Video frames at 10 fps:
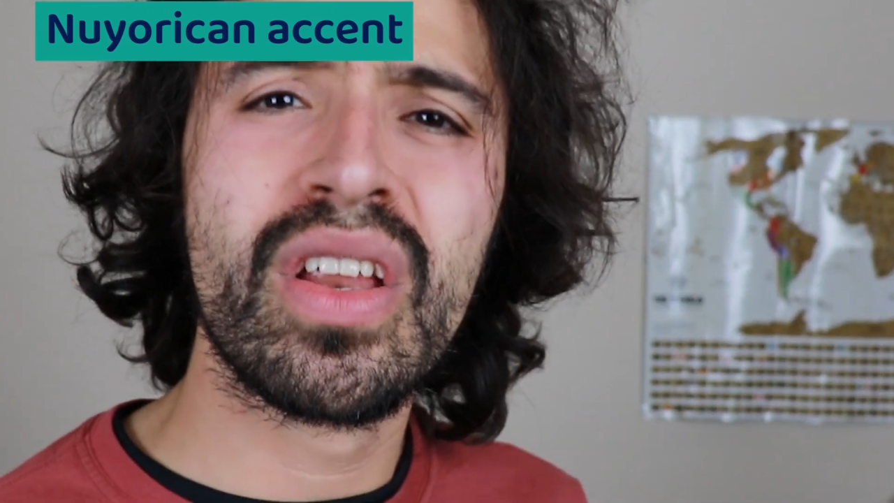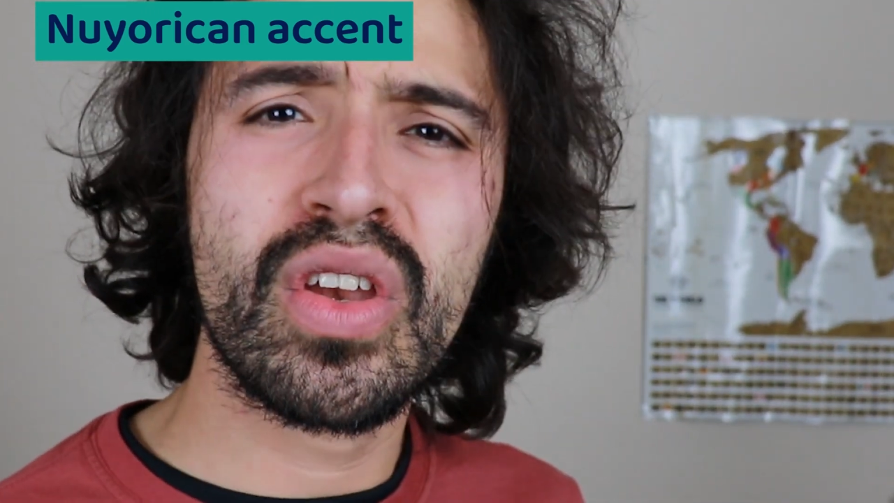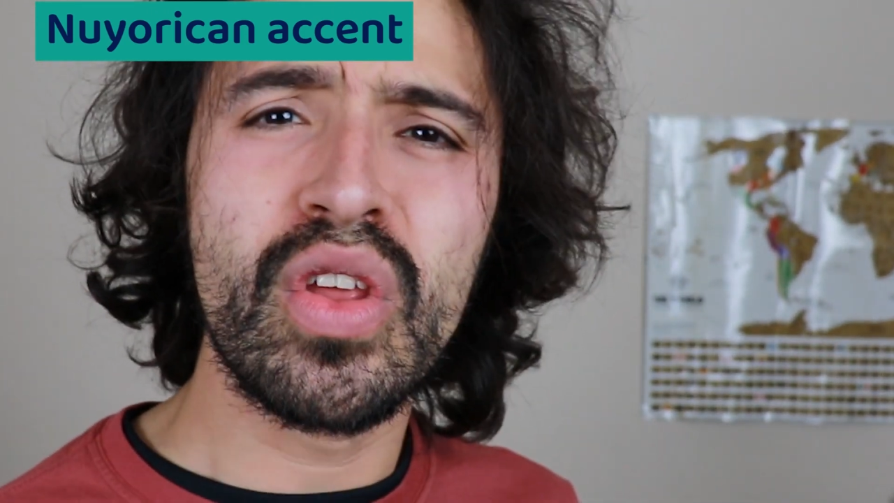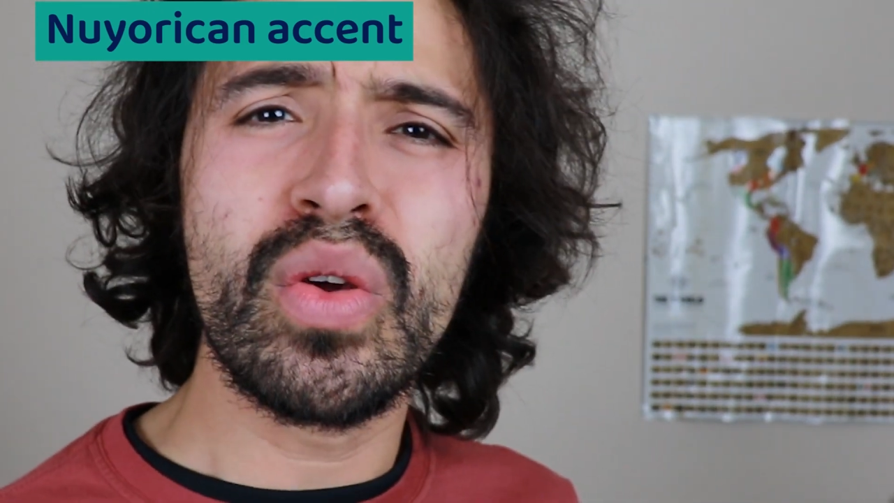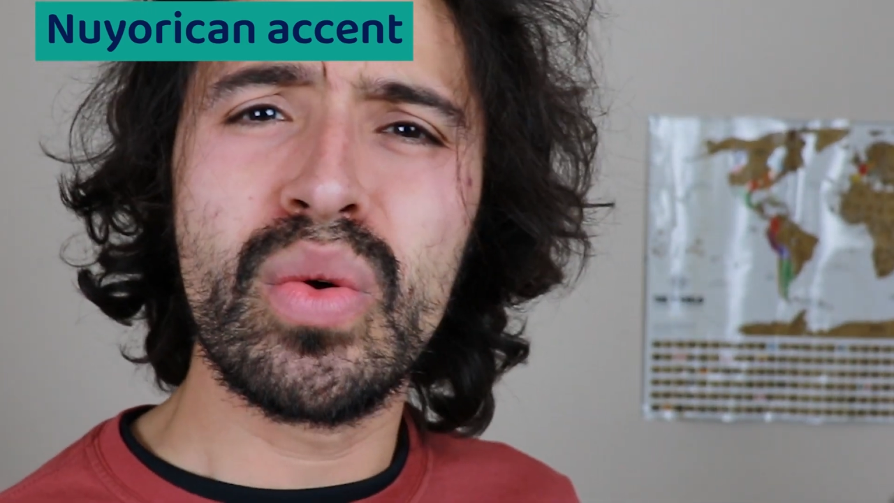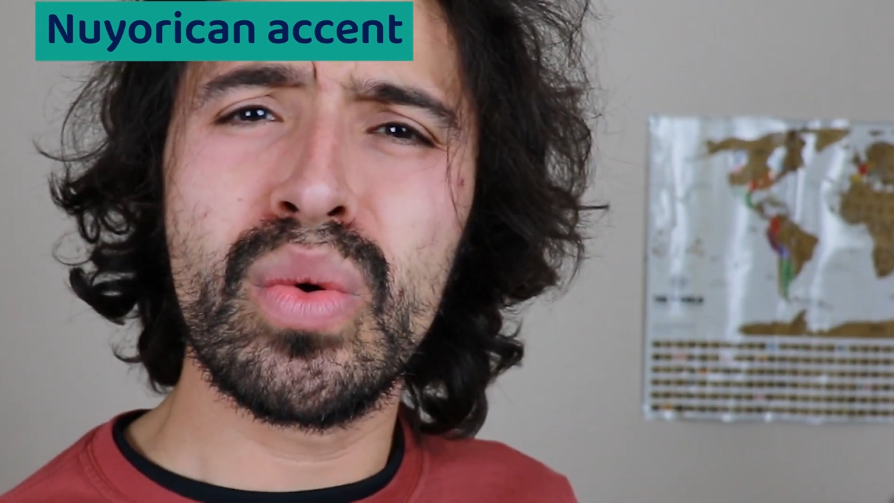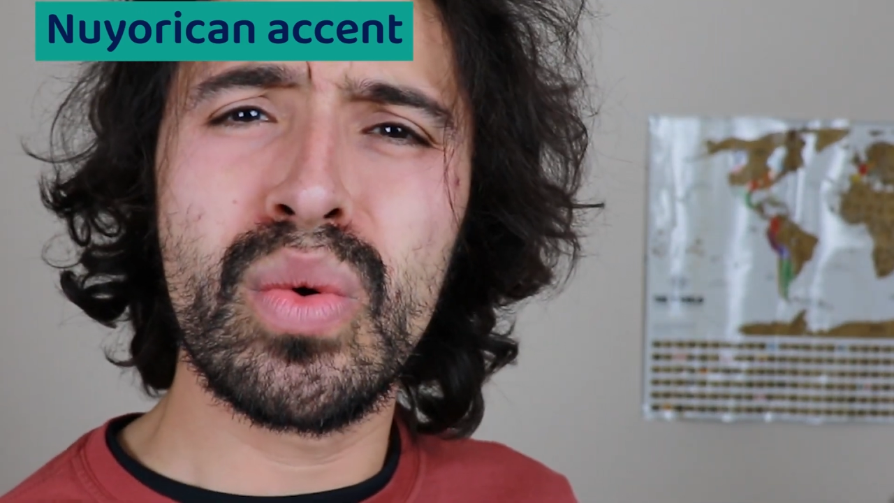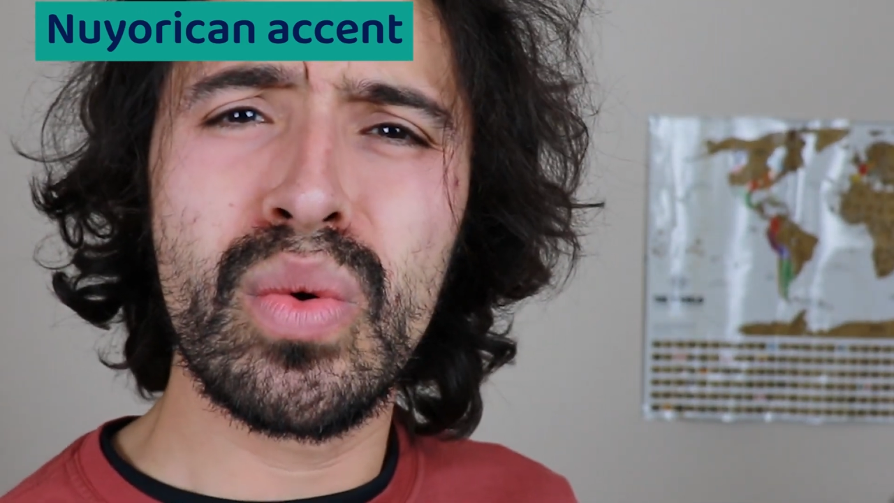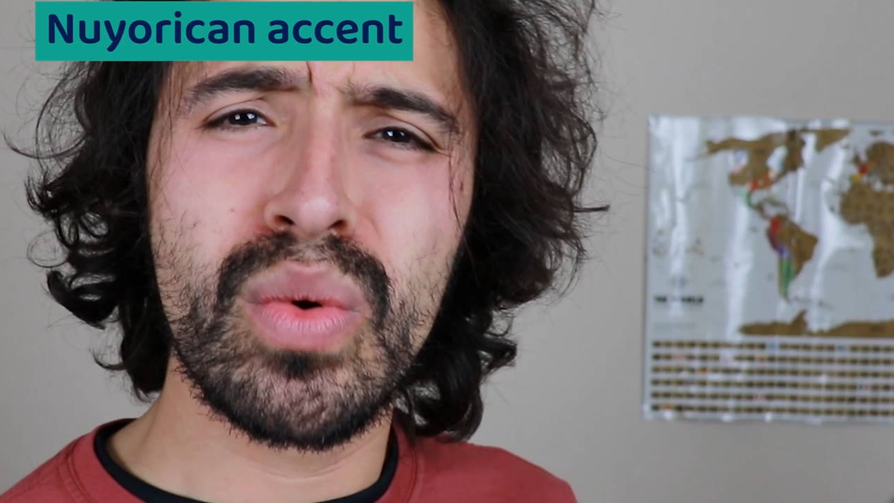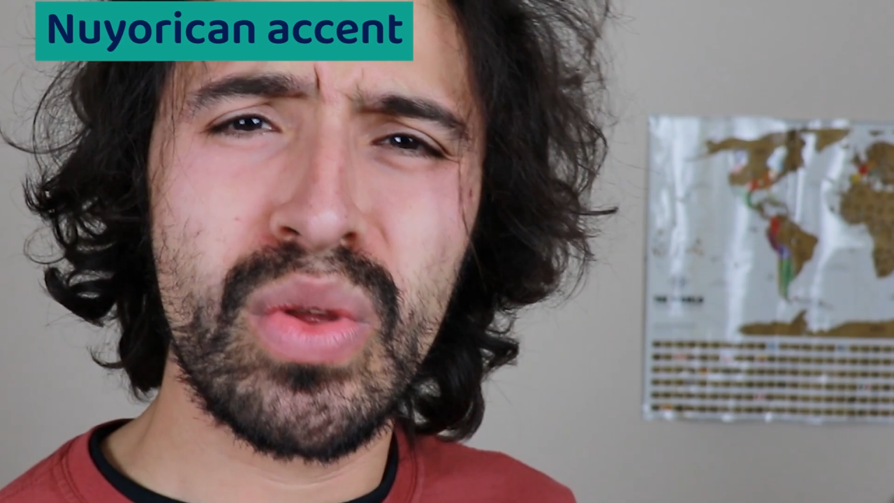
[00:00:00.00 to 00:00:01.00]

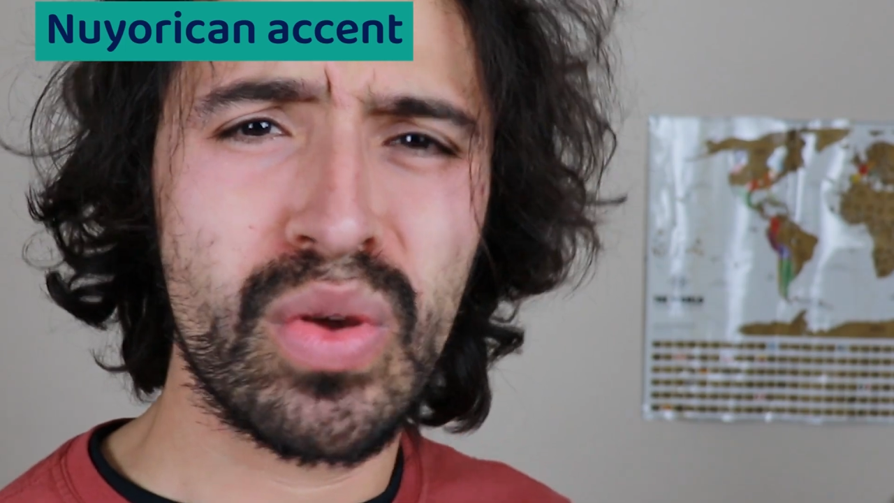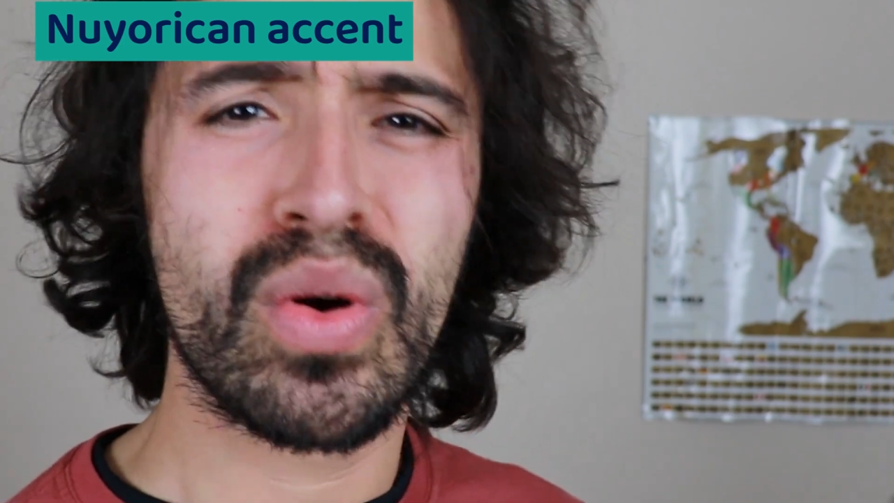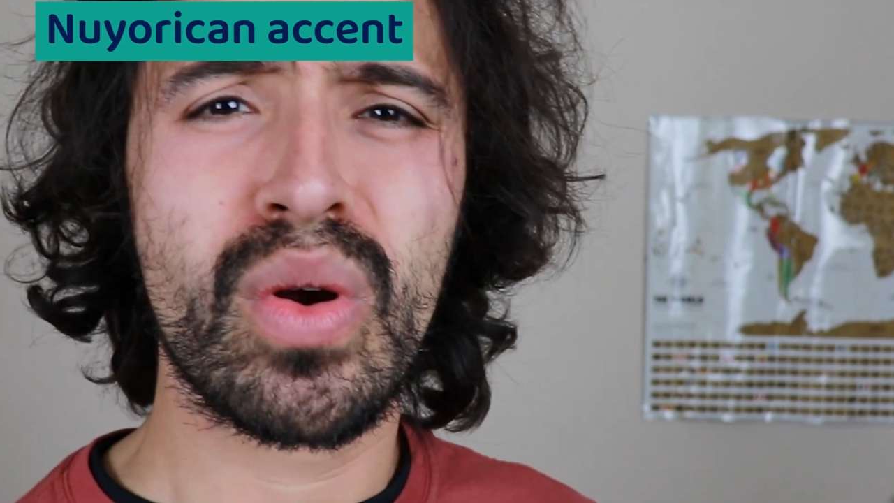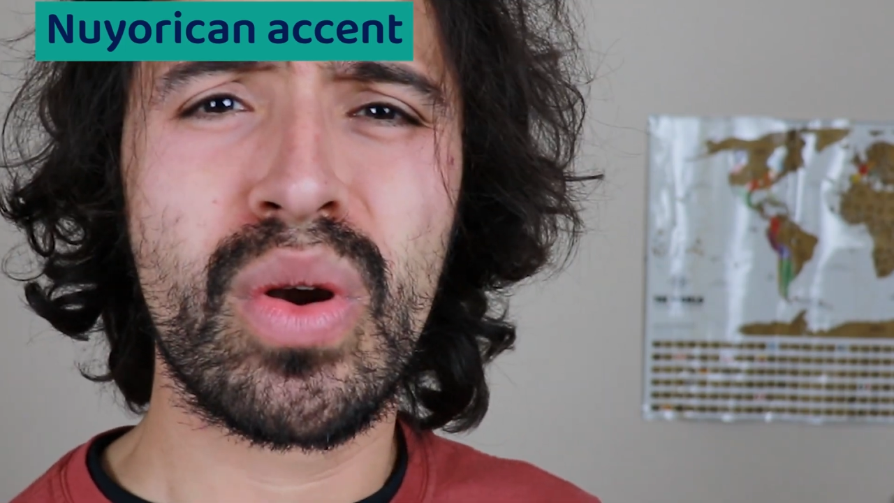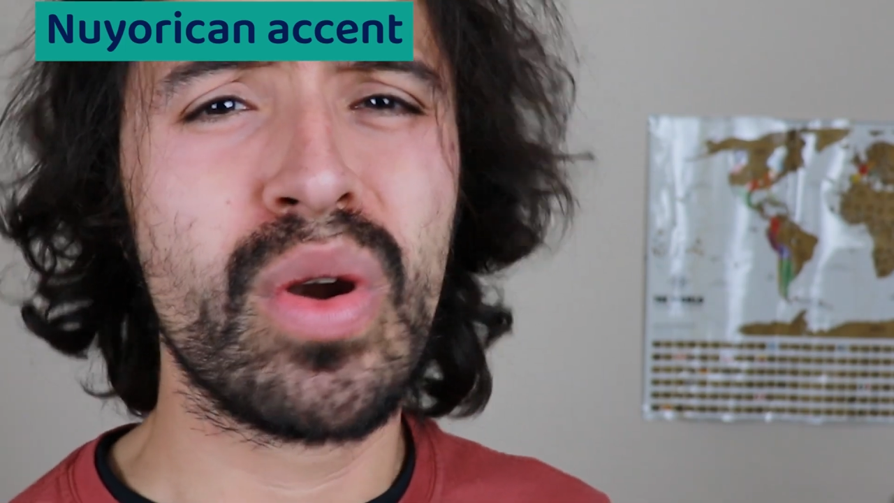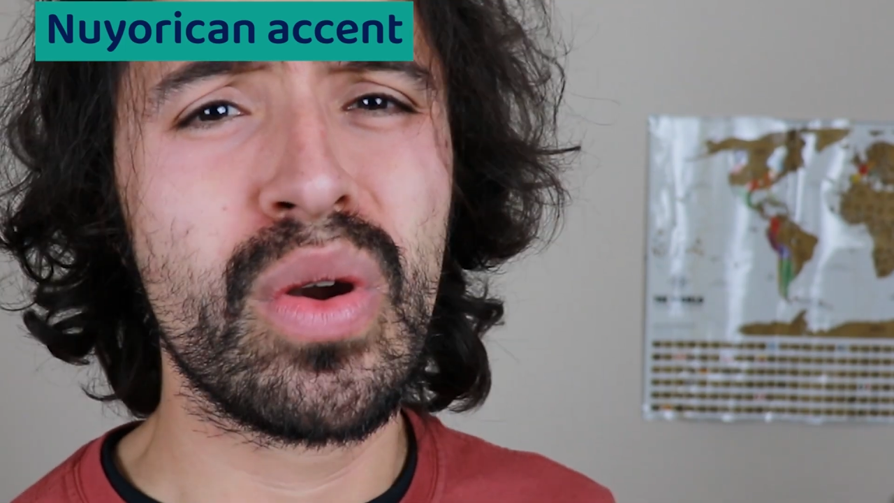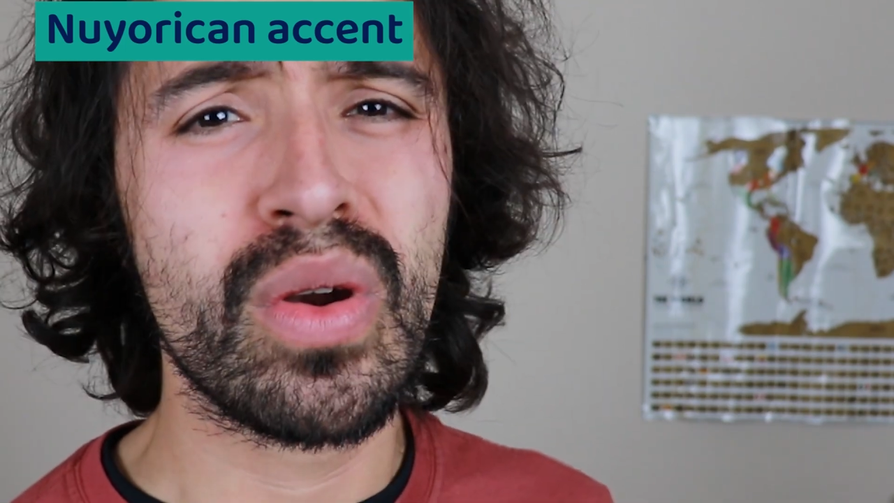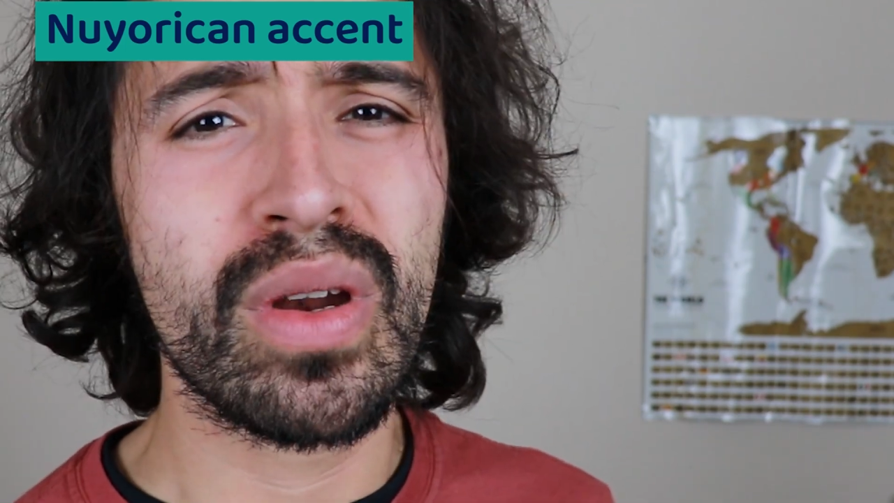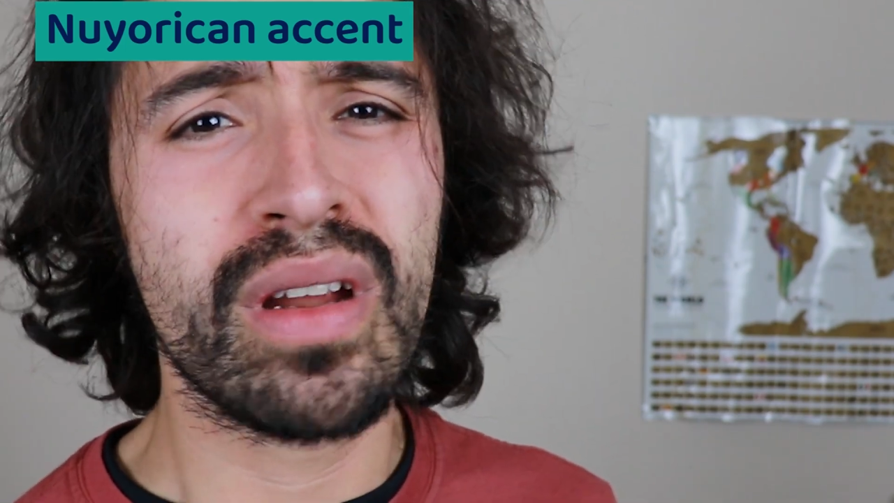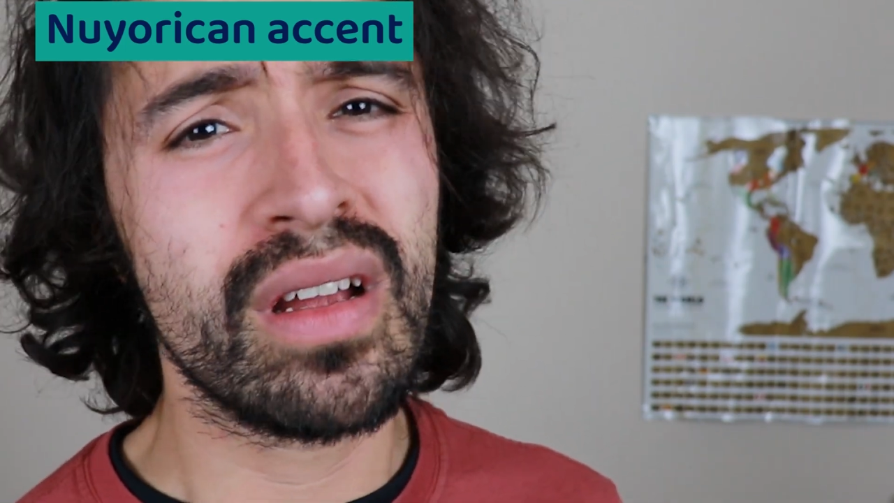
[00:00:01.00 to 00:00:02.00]
New
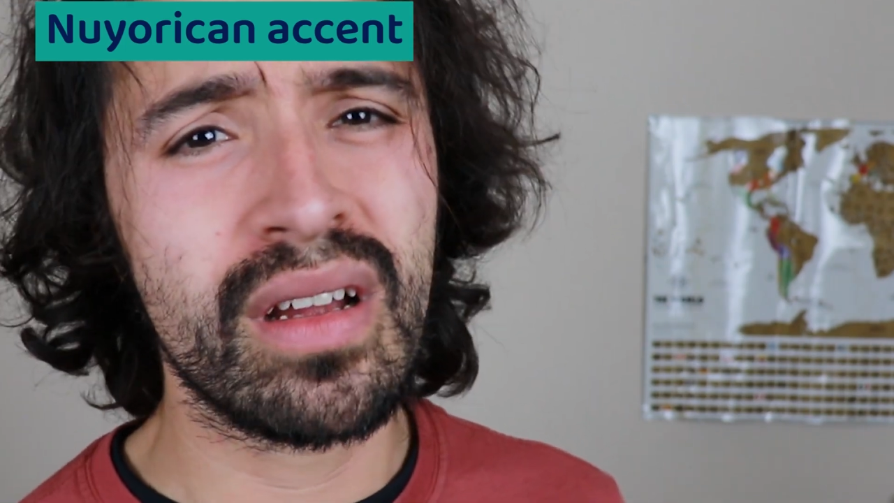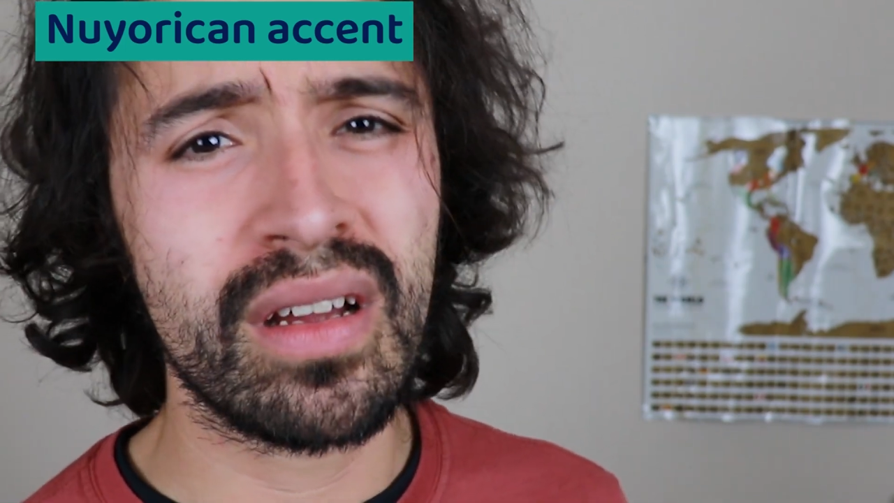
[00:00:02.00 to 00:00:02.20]
York.